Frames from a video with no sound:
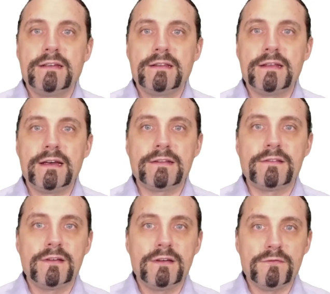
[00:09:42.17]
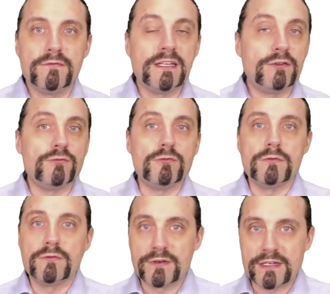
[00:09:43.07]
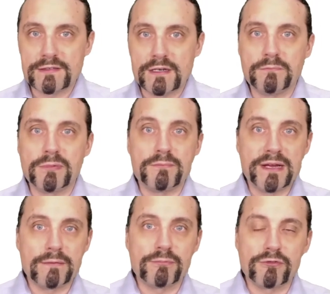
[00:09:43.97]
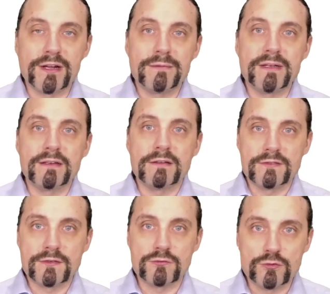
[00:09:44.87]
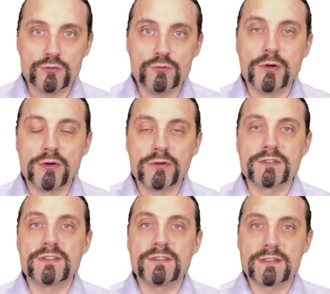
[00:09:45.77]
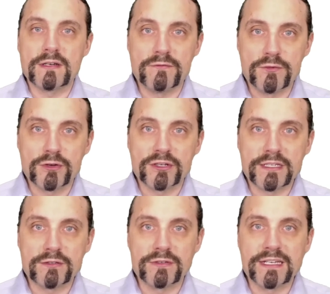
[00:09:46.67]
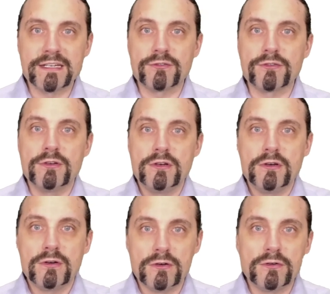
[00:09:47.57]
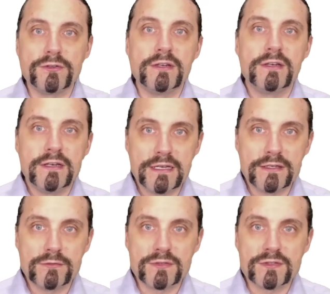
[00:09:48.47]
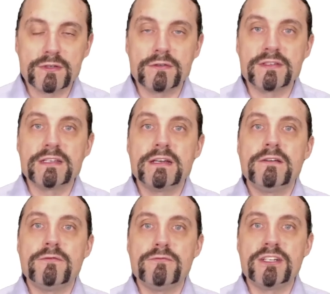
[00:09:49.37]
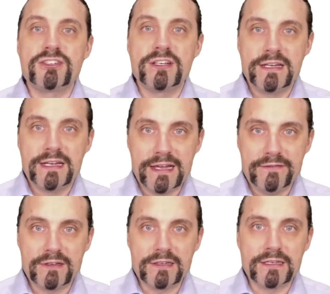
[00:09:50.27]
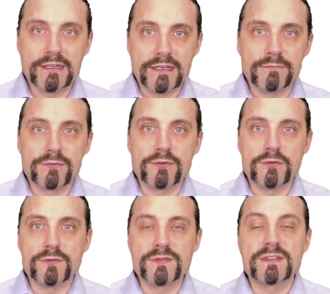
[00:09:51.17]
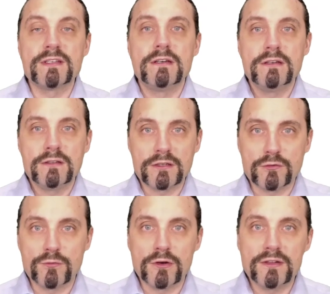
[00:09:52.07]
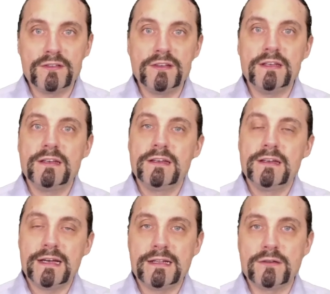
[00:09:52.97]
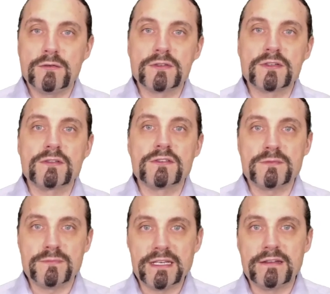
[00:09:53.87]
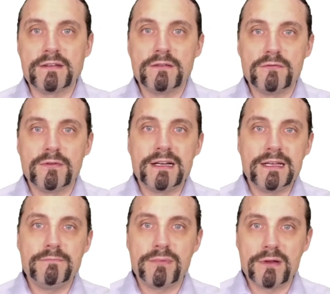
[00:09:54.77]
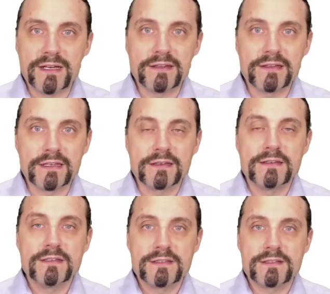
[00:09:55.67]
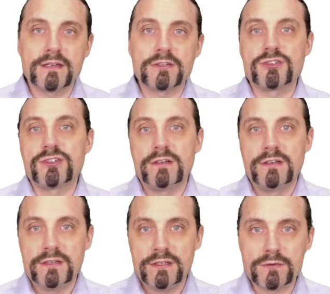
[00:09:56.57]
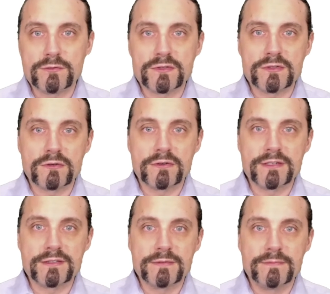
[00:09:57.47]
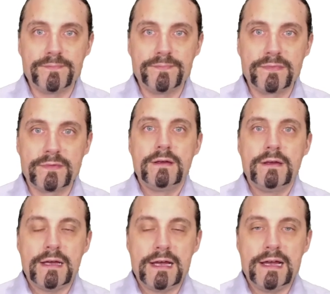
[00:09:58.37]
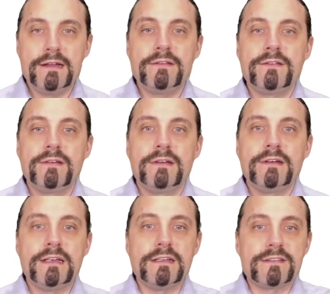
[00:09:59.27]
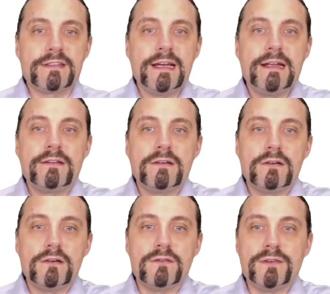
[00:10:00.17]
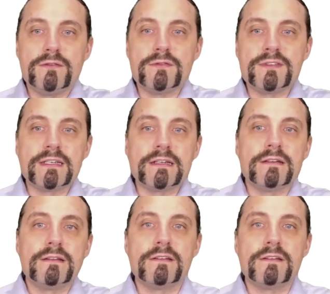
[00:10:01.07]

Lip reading: that we do, for example, pair programming. So two persons are working together on a user story, which heavily improves the quality and also the speed while implementing such user stories. And instead of using the